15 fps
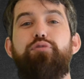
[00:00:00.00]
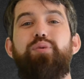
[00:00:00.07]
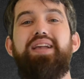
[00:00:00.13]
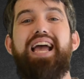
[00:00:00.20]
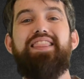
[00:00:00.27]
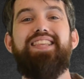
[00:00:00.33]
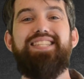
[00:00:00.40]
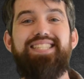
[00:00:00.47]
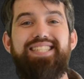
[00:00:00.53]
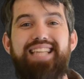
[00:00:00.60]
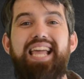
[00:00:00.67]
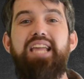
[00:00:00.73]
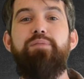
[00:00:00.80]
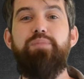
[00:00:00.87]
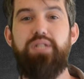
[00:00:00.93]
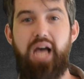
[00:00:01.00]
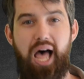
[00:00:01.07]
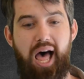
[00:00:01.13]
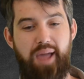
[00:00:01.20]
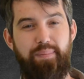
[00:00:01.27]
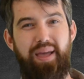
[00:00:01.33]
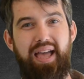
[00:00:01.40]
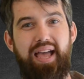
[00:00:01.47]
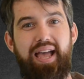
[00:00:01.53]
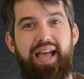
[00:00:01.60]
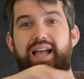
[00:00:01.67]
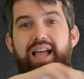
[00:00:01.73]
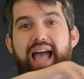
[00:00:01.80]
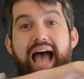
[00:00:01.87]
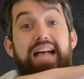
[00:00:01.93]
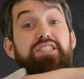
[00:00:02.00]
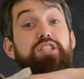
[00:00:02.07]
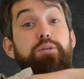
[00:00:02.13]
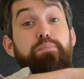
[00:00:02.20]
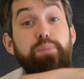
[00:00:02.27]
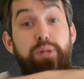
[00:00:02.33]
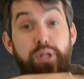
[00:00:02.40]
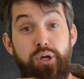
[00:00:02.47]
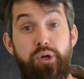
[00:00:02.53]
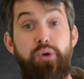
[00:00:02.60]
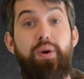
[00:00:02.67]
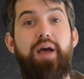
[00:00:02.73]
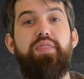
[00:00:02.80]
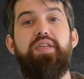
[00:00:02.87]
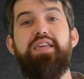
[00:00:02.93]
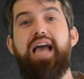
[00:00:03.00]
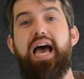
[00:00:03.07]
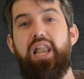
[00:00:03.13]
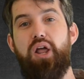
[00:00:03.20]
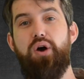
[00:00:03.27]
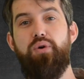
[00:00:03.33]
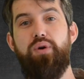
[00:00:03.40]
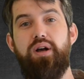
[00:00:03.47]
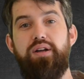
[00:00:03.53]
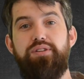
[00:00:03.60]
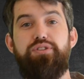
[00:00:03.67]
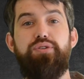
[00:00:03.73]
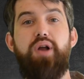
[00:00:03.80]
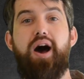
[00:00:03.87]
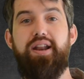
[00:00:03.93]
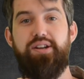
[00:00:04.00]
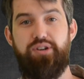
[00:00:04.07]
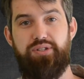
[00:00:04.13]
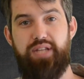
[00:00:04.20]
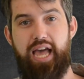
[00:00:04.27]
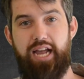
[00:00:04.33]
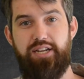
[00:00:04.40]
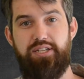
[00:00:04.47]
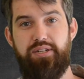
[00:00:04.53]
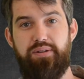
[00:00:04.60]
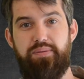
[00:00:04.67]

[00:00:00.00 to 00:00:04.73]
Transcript: three at the same time as the blue and the yellow do not intersect.